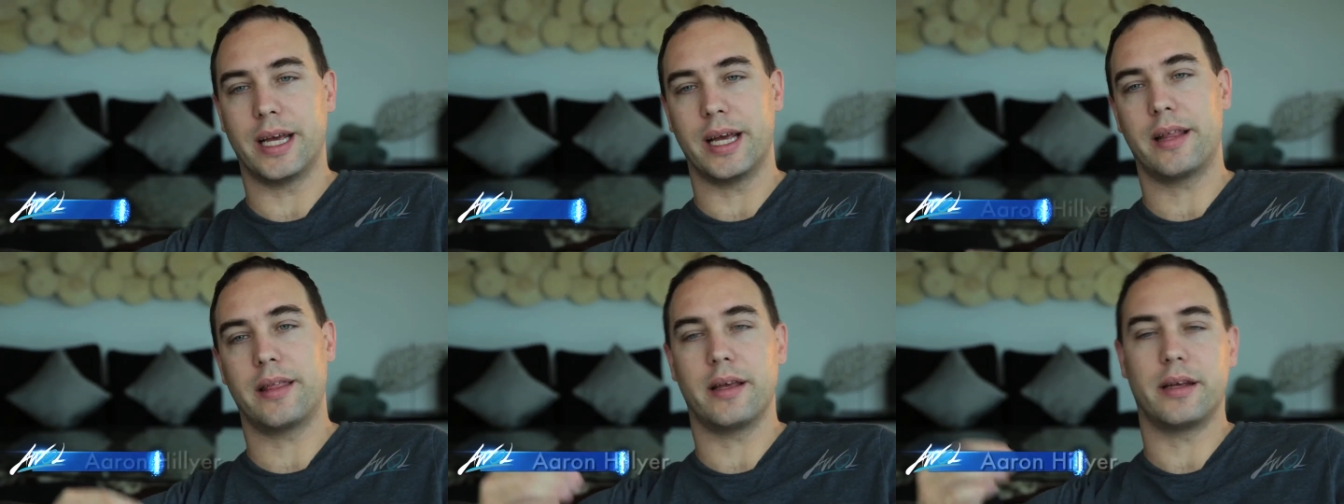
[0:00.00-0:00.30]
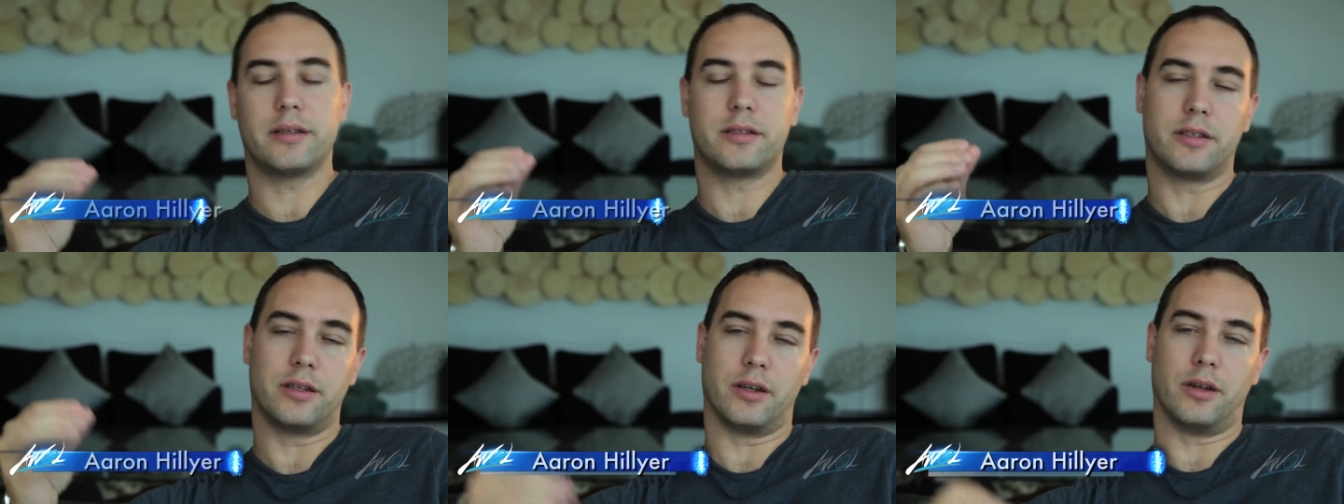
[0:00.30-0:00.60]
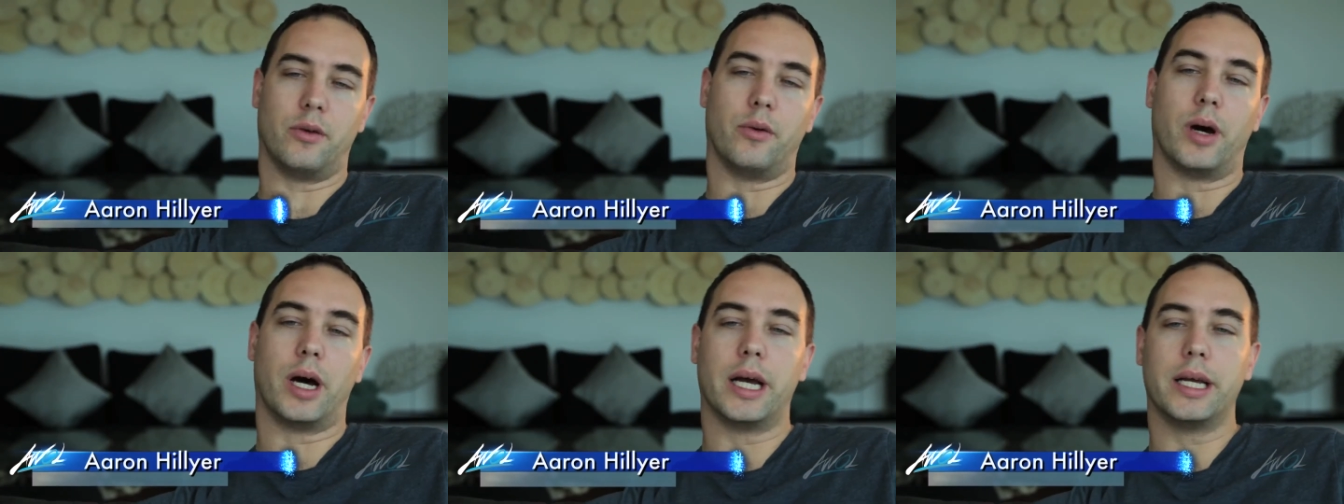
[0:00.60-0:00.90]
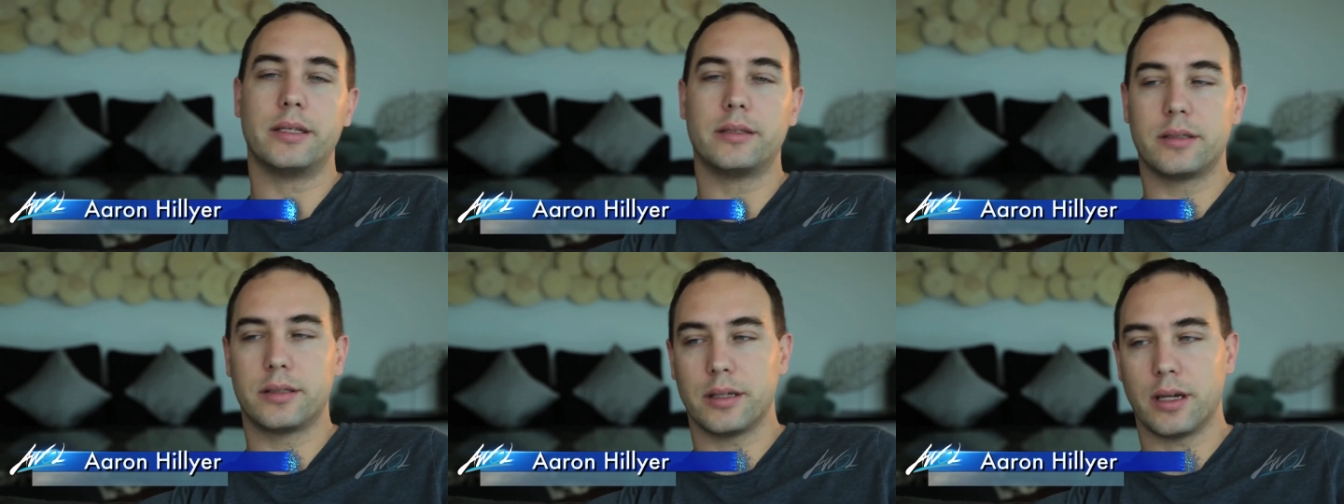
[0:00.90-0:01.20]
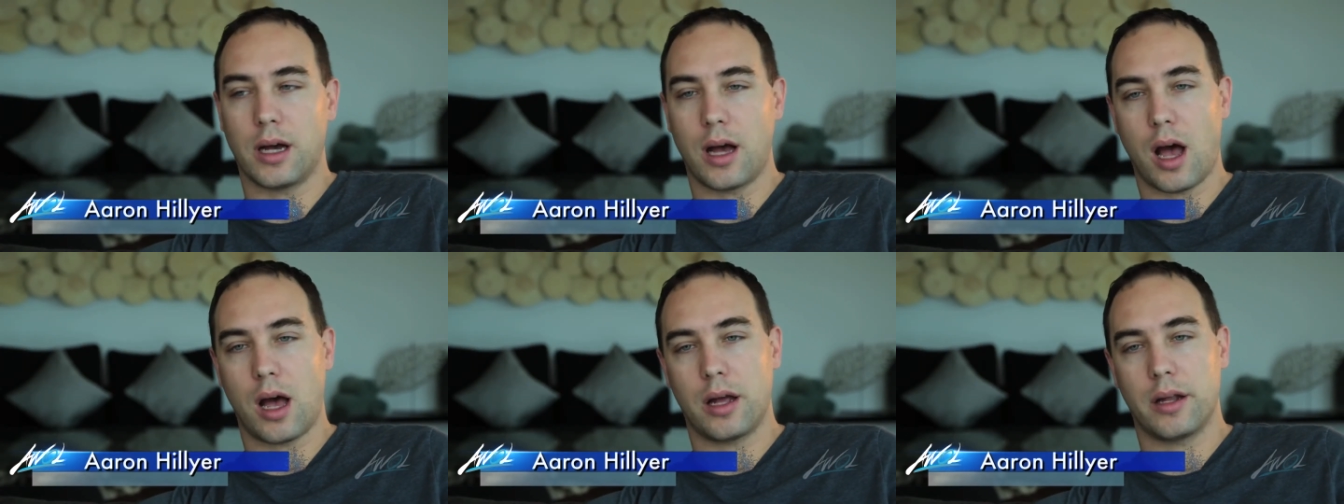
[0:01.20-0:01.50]
take things to new heights.
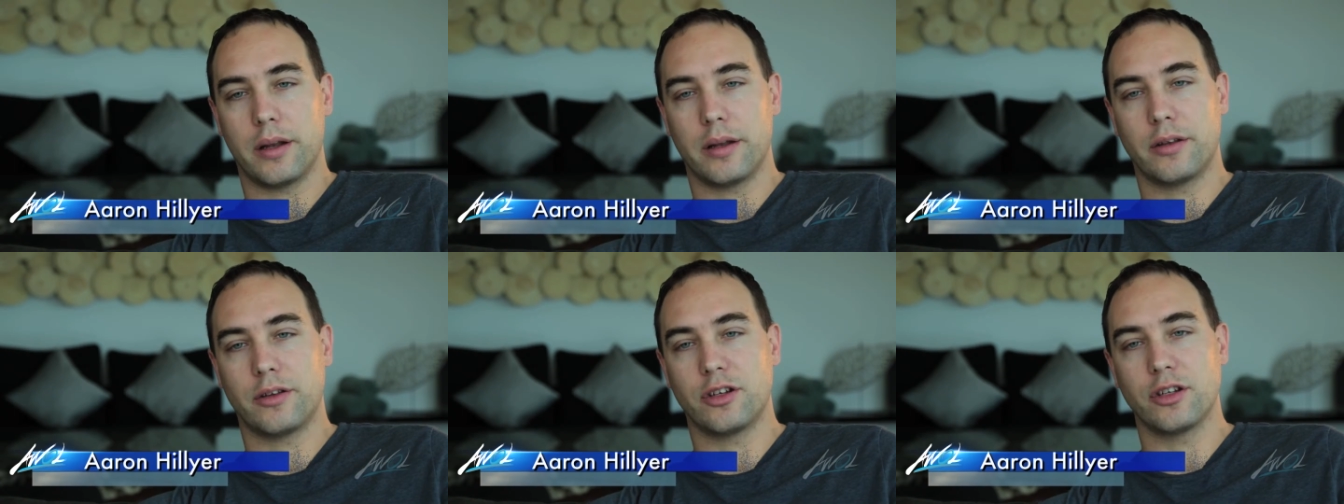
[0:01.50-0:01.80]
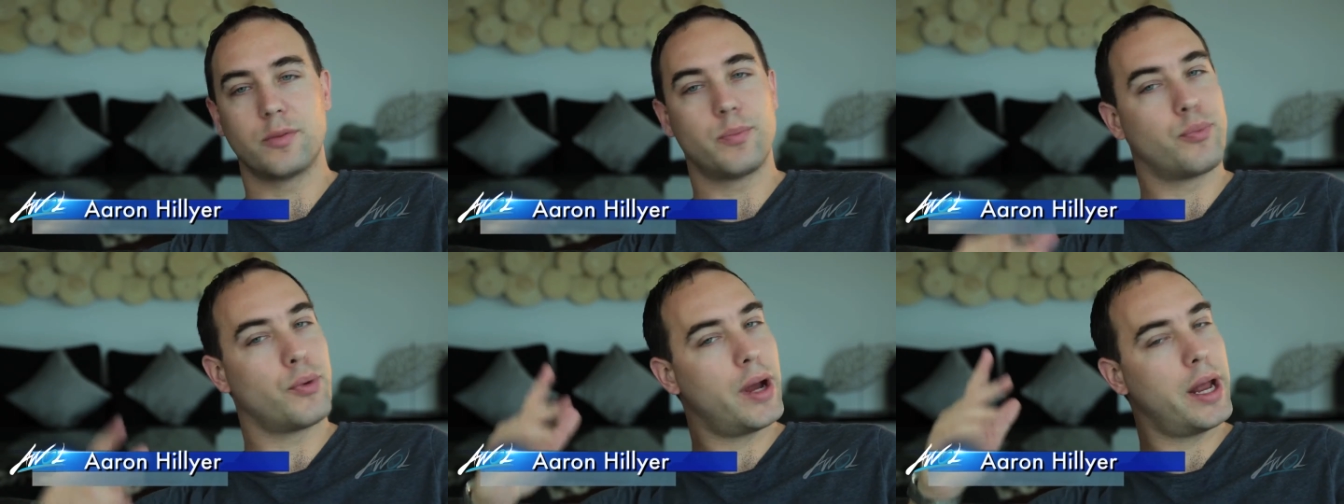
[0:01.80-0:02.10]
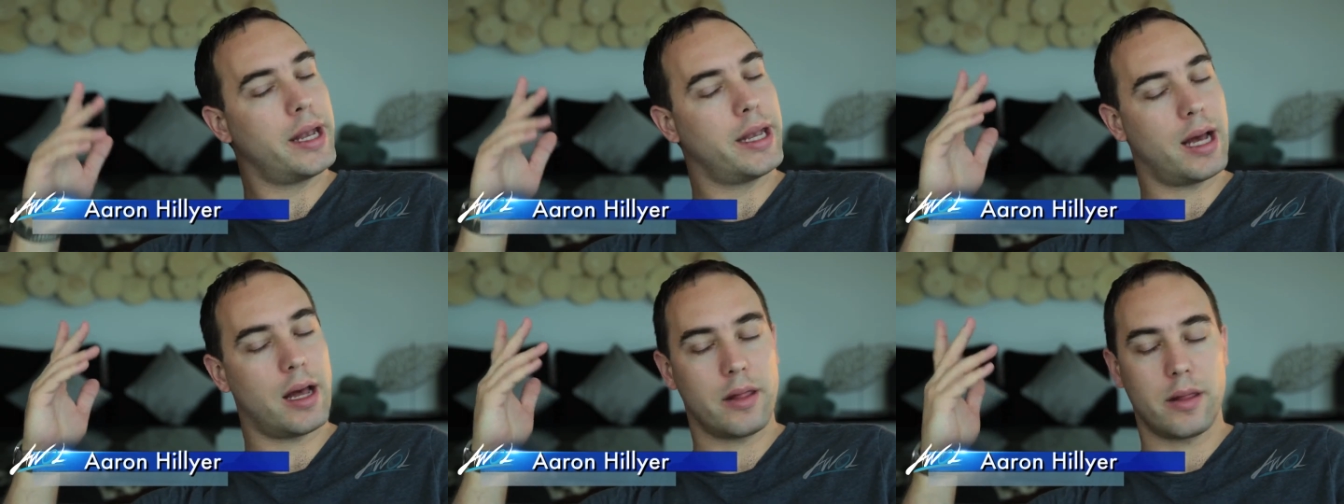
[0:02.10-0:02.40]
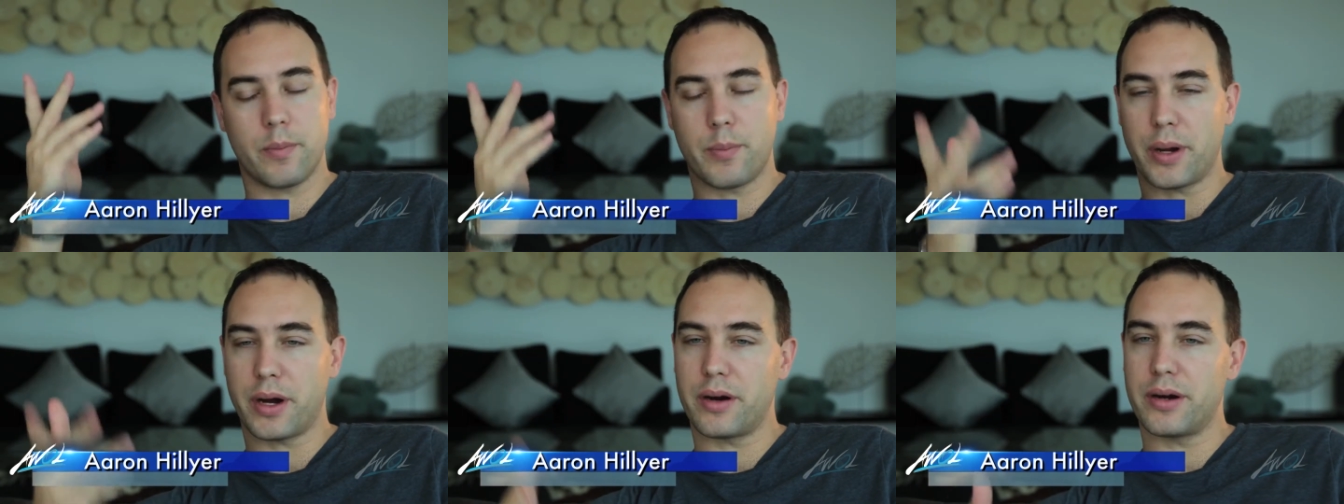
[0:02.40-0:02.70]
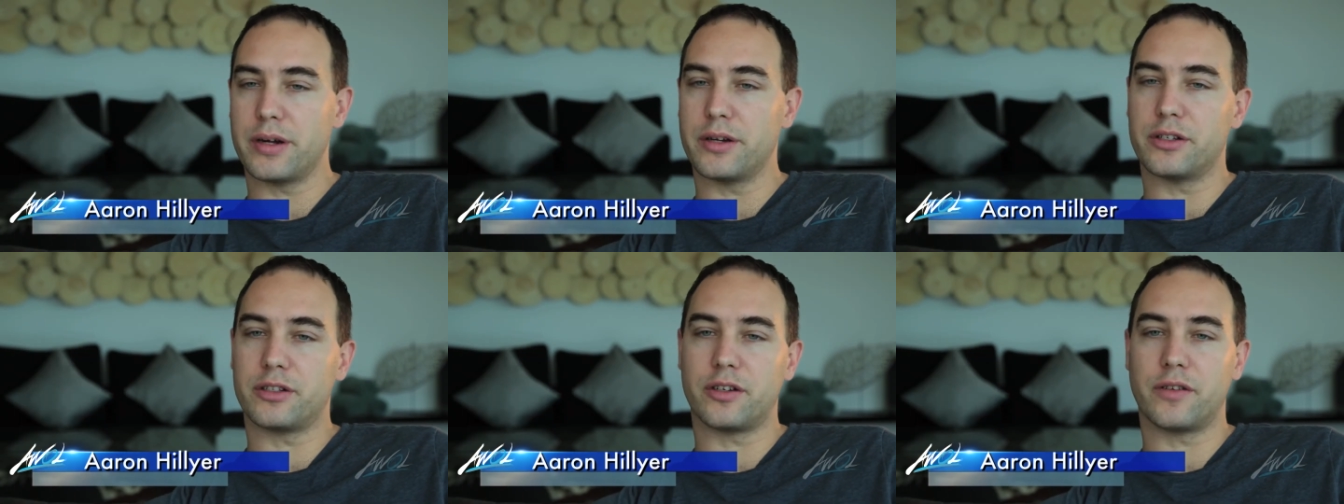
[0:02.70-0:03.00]
Just break down the
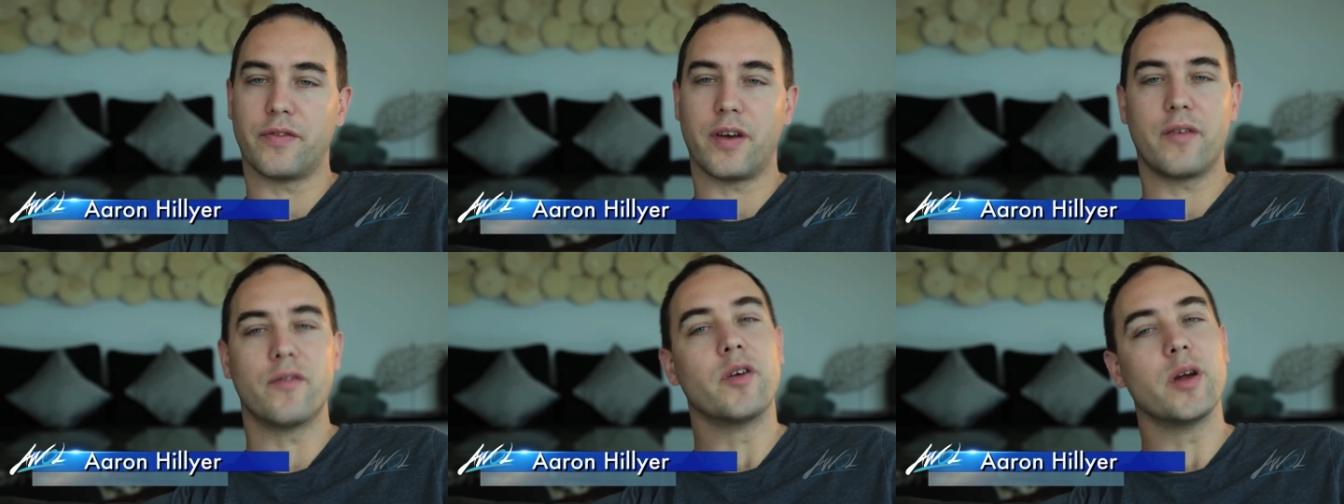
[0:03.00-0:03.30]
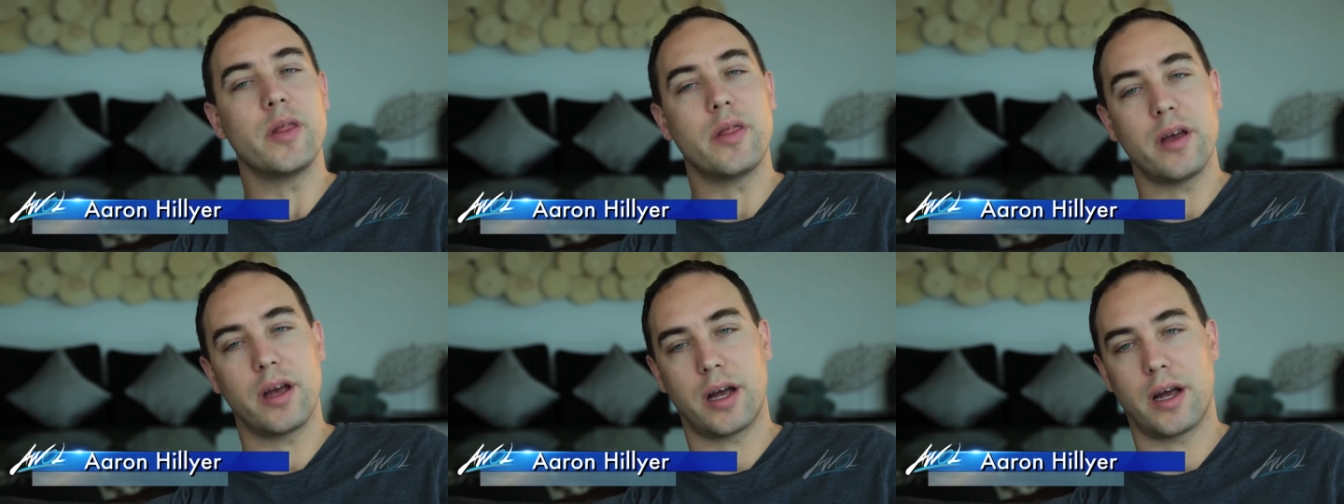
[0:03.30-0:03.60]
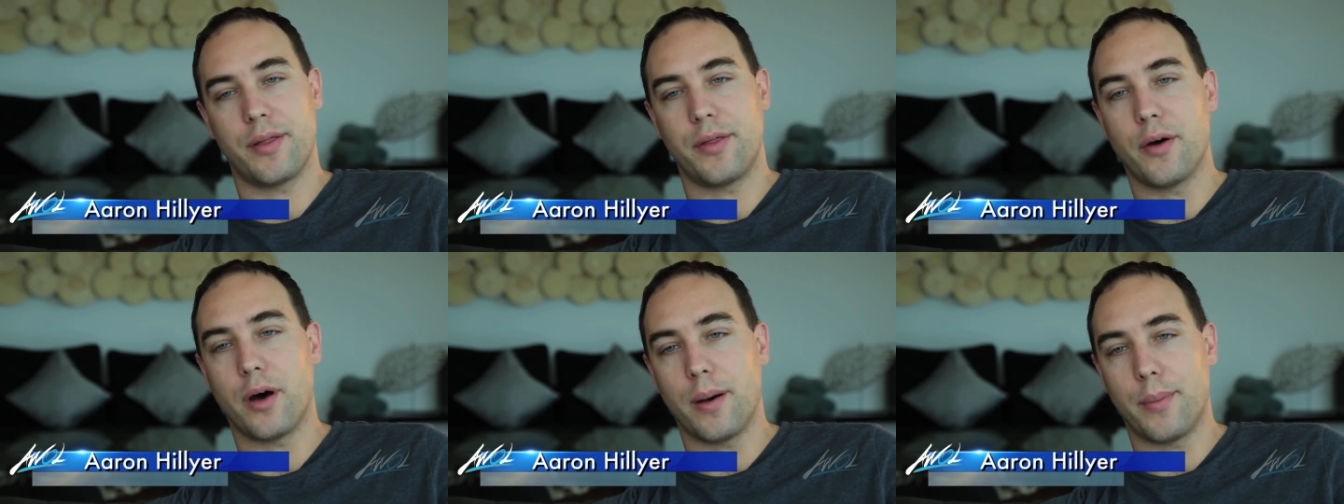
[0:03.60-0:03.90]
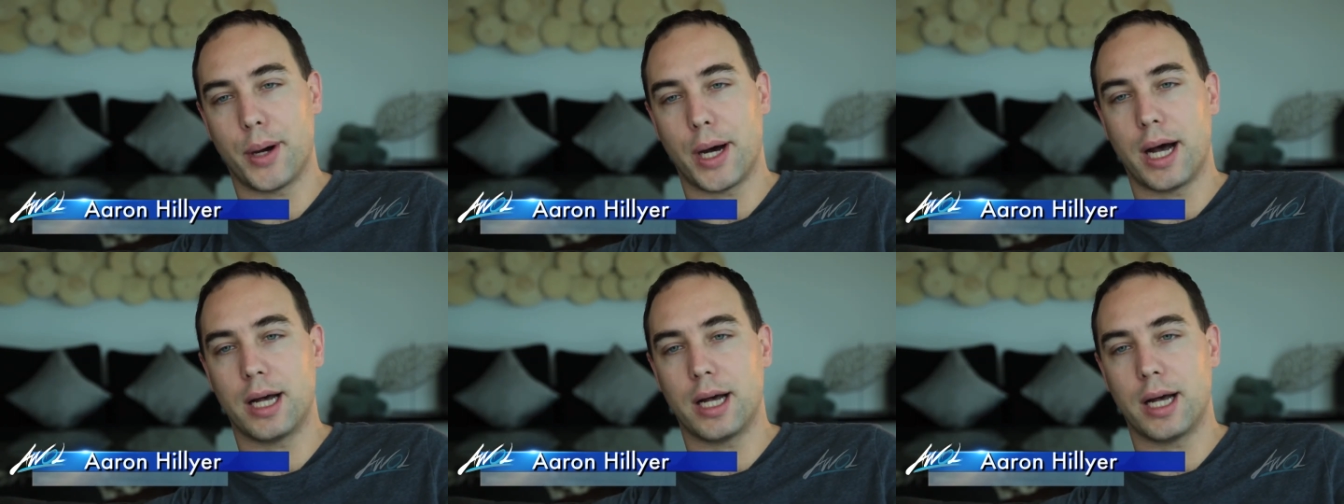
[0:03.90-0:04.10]
barriers of everything I thought